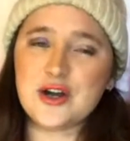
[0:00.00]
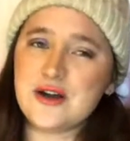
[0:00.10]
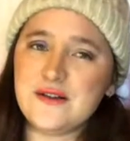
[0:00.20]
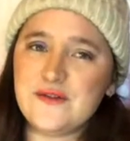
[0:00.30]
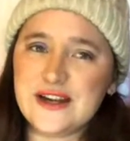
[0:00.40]

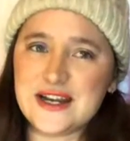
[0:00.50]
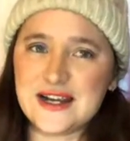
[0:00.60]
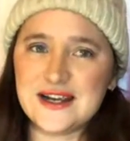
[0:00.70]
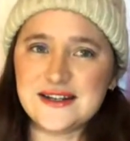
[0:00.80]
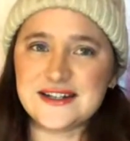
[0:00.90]
Don't
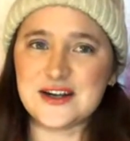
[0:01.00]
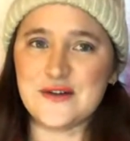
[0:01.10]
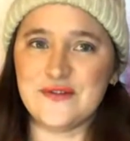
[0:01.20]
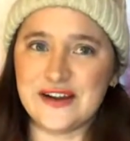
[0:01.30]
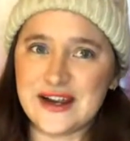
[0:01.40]
forget
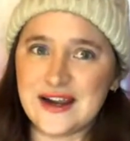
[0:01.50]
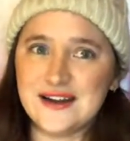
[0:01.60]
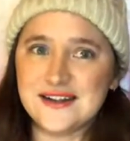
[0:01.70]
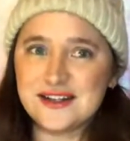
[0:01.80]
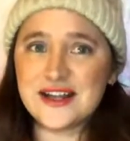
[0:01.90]

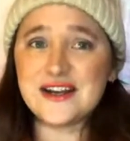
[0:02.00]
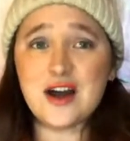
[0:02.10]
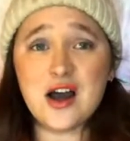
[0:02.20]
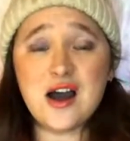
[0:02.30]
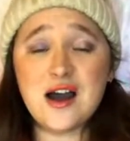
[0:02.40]
that
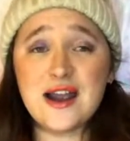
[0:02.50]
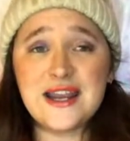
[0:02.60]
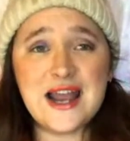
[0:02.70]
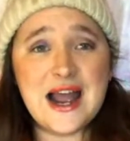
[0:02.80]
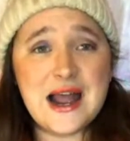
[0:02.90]

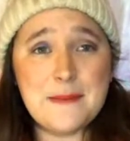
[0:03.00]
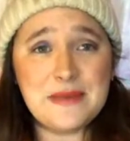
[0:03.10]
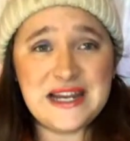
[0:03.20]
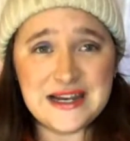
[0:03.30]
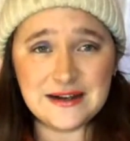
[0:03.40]
I
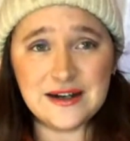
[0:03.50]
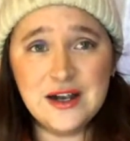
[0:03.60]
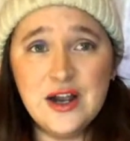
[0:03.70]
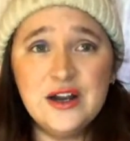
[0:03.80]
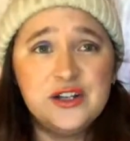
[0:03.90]
am
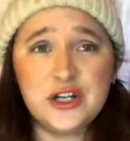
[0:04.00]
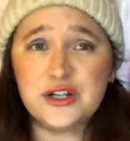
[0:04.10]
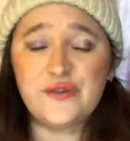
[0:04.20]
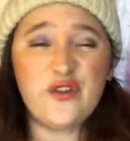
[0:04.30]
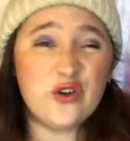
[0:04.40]
here
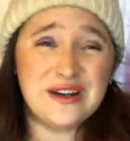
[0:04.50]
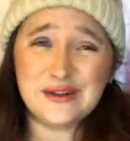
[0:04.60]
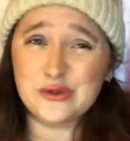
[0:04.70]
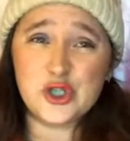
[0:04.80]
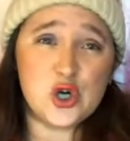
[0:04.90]
just for a
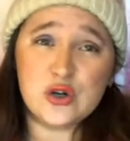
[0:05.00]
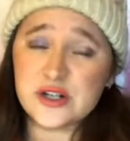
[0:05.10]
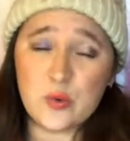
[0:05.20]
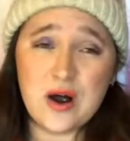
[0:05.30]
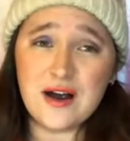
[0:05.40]
little
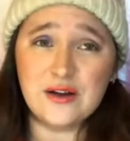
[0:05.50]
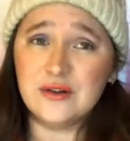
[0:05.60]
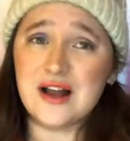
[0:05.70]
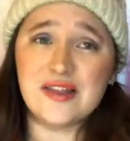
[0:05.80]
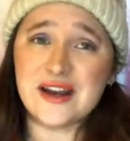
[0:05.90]
short
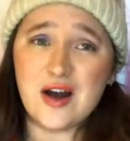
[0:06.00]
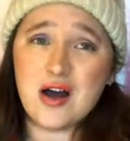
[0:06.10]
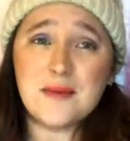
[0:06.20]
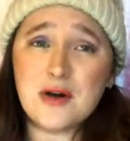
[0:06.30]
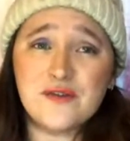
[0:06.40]
while, and then
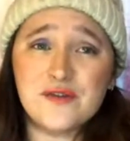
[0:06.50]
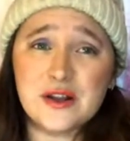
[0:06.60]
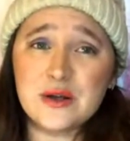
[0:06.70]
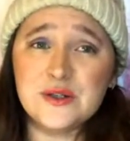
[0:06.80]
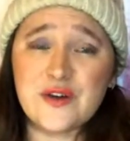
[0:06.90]
I'm off
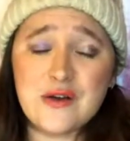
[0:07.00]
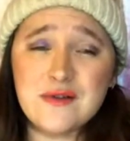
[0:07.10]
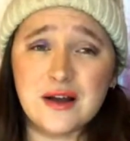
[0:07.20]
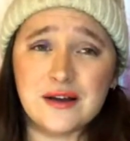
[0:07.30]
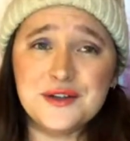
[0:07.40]
to those phone
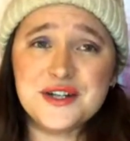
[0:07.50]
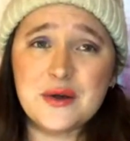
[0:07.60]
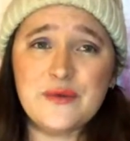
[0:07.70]
lines.